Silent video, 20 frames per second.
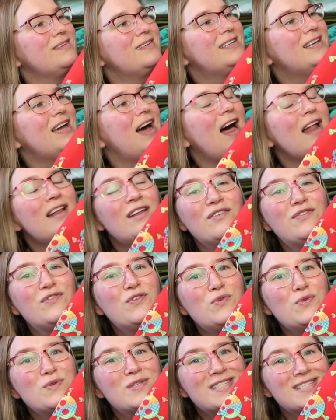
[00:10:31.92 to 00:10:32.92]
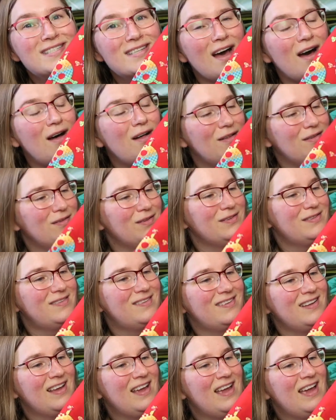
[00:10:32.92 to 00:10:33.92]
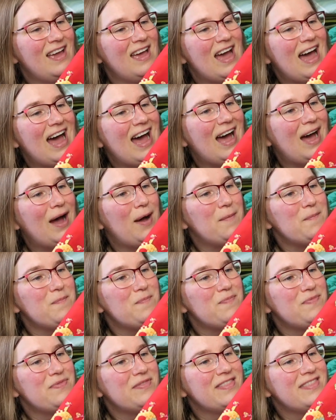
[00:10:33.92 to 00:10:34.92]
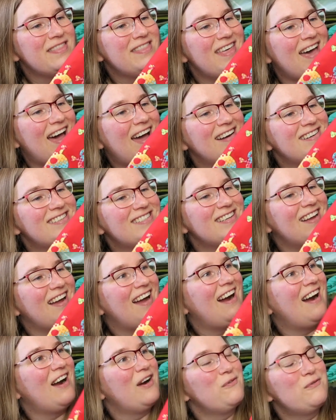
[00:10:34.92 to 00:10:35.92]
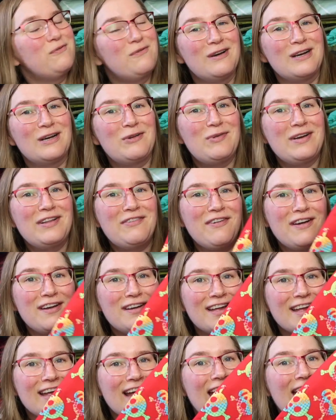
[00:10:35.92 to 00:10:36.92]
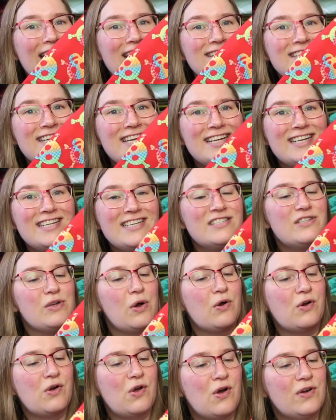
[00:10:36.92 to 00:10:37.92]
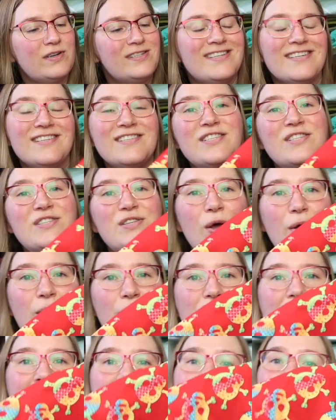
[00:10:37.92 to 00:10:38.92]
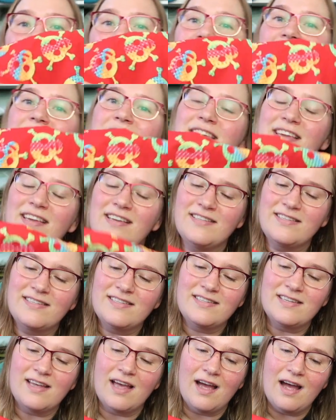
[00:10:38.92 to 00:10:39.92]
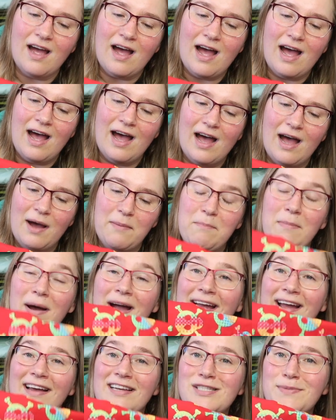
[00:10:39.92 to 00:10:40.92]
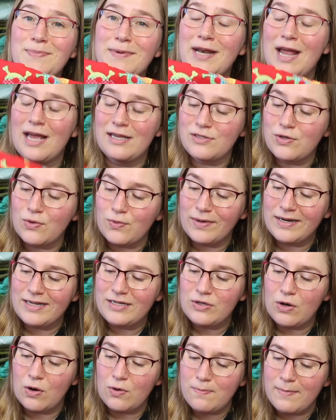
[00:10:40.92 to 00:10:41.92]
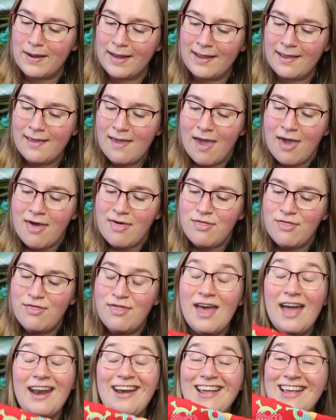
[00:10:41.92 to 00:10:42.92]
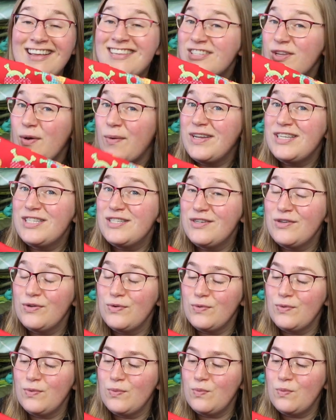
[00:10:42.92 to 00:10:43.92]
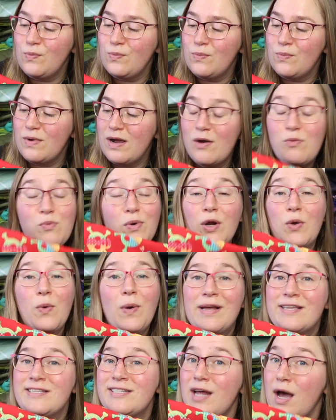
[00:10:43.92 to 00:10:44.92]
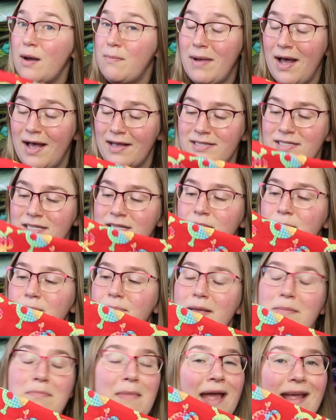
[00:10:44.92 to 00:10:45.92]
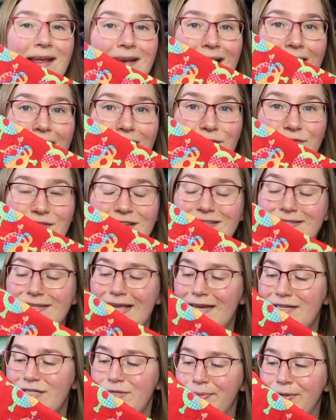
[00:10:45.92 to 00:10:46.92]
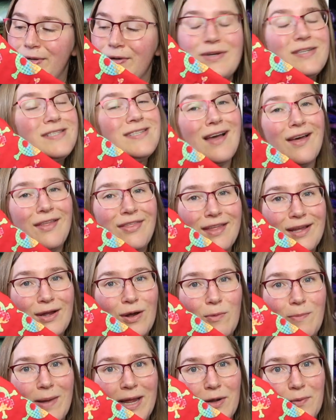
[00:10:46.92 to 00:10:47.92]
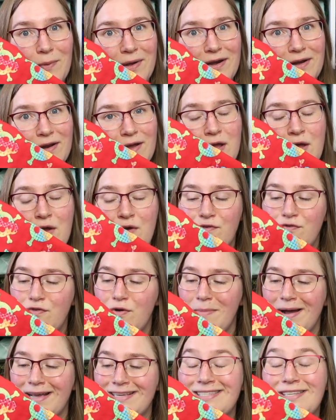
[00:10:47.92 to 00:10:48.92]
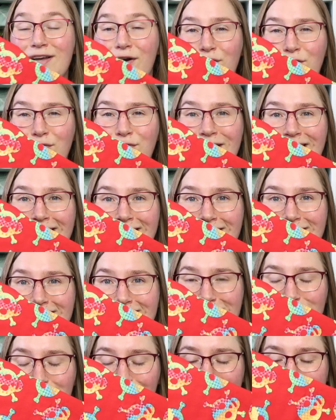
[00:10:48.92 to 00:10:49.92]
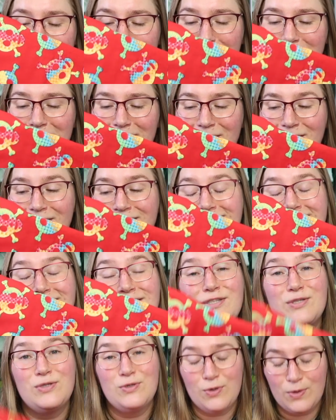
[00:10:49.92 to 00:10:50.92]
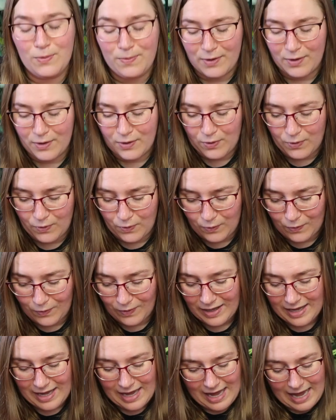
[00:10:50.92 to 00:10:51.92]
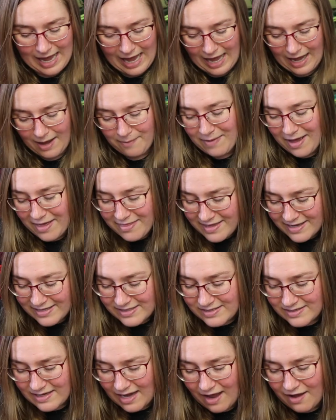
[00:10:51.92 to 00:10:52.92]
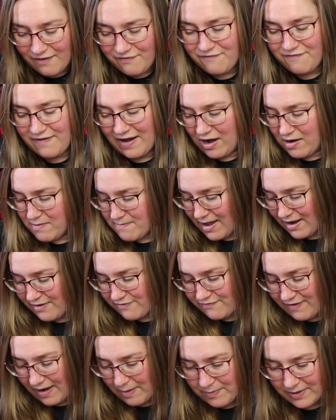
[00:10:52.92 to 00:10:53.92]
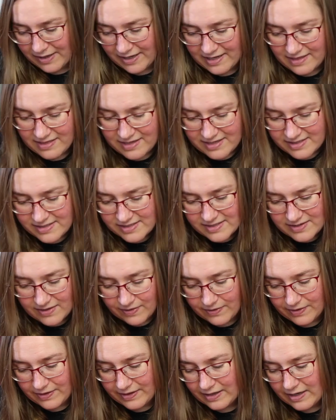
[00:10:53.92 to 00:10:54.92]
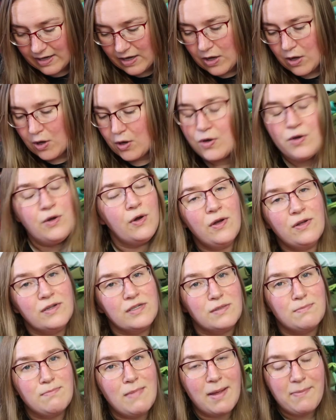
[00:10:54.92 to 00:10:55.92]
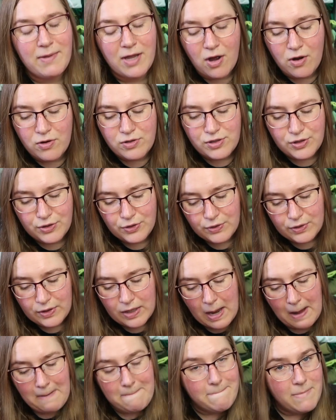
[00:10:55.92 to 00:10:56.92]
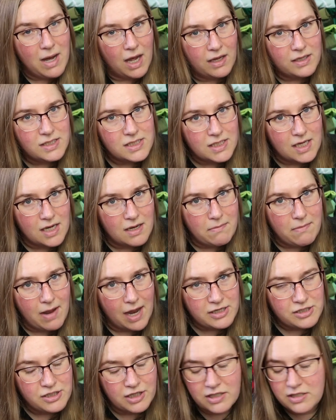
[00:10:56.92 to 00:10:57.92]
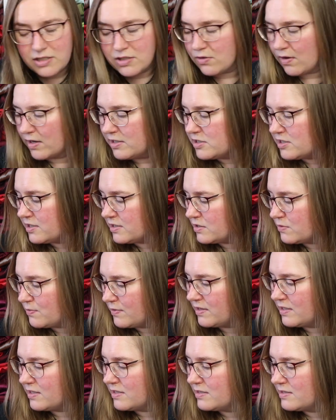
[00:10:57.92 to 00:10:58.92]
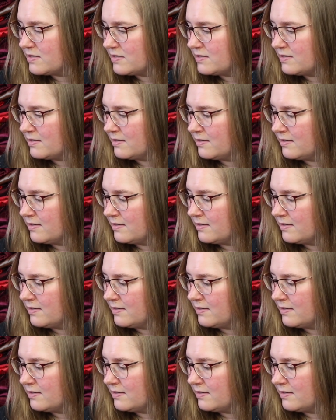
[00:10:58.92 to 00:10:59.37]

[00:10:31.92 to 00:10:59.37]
colorful skulls that are really, really funky, and it is on cotton. So this, my husband has already told me that he's going to request a mask be made out of this, and to be honest, I think I'll make one for myself in this print because it's super cool. And there's a fair amount of fabric in this, so who knows, maybe I'll do mask and matching scrunchies with this.